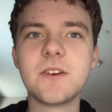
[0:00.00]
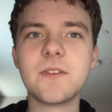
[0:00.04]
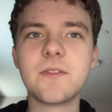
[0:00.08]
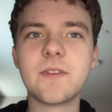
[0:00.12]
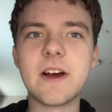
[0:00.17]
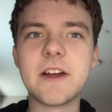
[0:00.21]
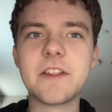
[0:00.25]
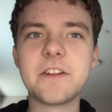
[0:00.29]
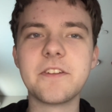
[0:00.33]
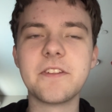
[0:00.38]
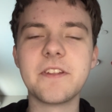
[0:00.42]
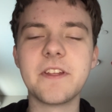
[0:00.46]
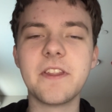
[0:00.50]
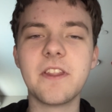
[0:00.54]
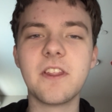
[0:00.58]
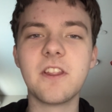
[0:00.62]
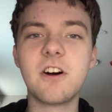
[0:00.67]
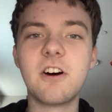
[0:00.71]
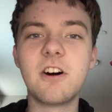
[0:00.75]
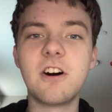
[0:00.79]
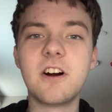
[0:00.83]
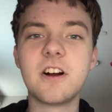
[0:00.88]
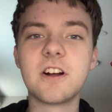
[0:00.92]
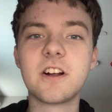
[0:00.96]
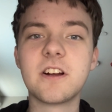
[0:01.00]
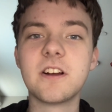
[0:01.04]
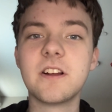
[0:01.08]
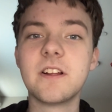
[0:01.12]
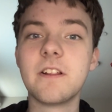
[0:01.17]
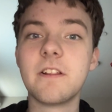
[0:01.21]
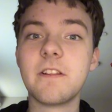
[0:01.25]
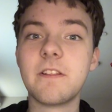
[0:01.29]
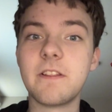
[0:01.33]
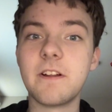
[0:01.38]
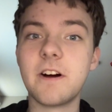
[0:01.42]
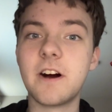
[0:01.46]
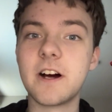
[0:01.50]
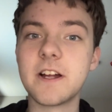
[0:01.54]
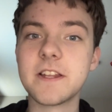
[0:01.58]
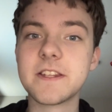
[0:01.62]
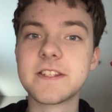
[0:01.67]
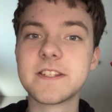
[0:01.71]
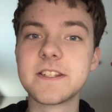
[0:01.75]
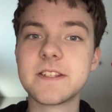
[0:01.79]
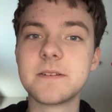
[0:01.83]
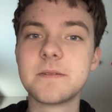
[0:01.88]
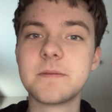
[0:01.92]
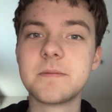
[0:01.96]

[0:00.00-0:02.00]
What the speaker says: rather than long thoughts.